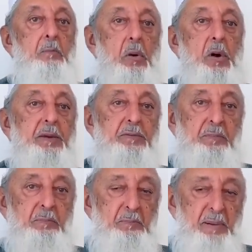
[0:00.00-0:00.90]
points
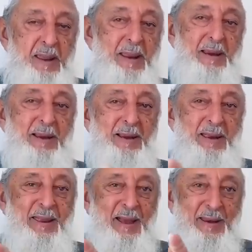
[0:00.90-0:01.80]

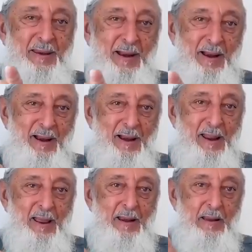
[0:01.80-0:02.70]
plainly and
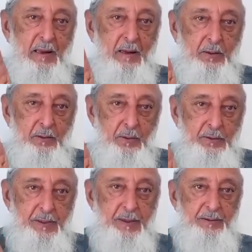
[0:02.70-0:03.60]
clearly to
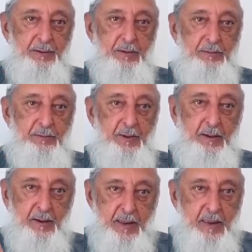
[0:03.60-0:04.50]
Jesus,
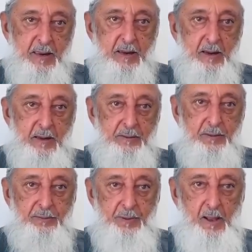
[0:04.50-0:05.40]
that he is
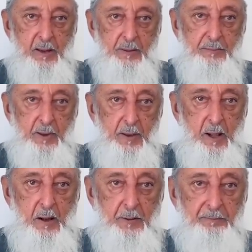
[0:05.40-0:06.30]
the sign of the
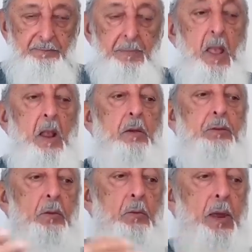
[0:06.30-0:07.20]
hour.
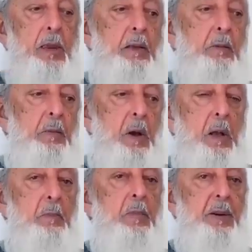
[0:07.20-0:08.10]
So when
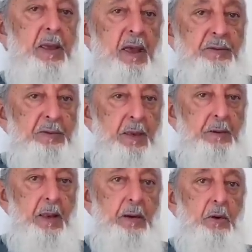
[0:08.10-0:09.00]
Muhammad
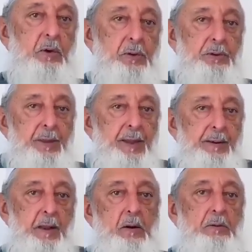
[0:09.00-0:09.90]
Asad, in order to
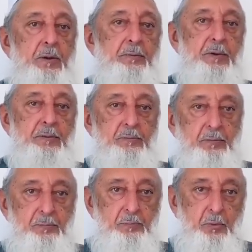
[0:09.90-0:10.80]
get out of
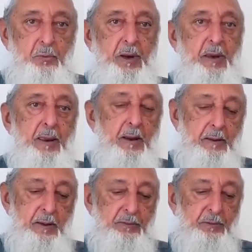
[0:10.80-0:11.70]

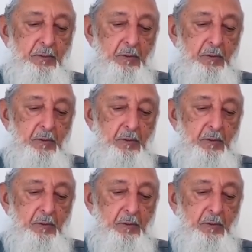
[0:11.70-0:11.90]
this